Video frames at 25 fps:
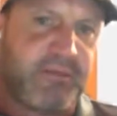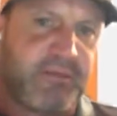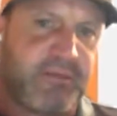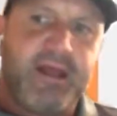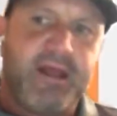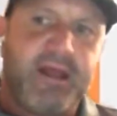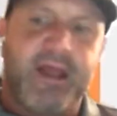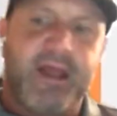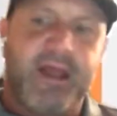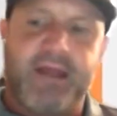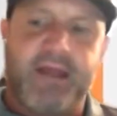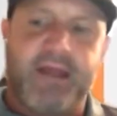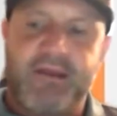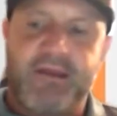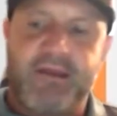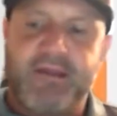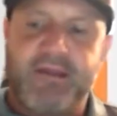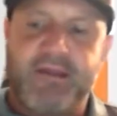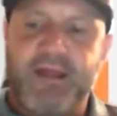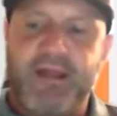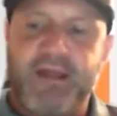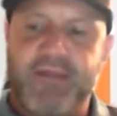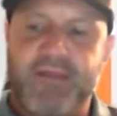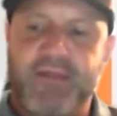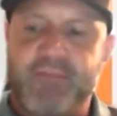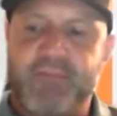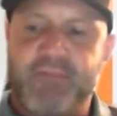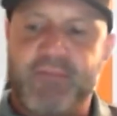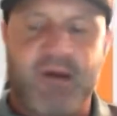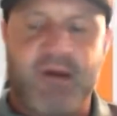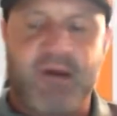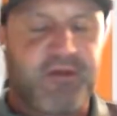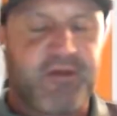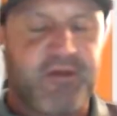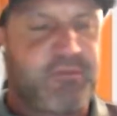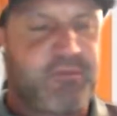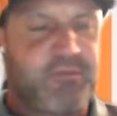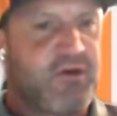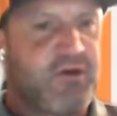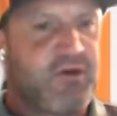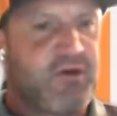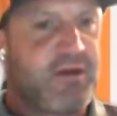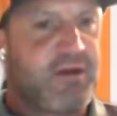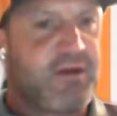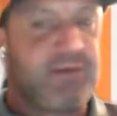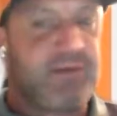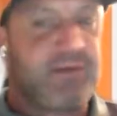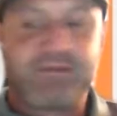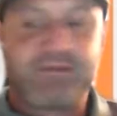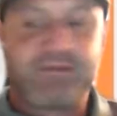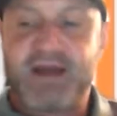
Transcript: And the part of the program is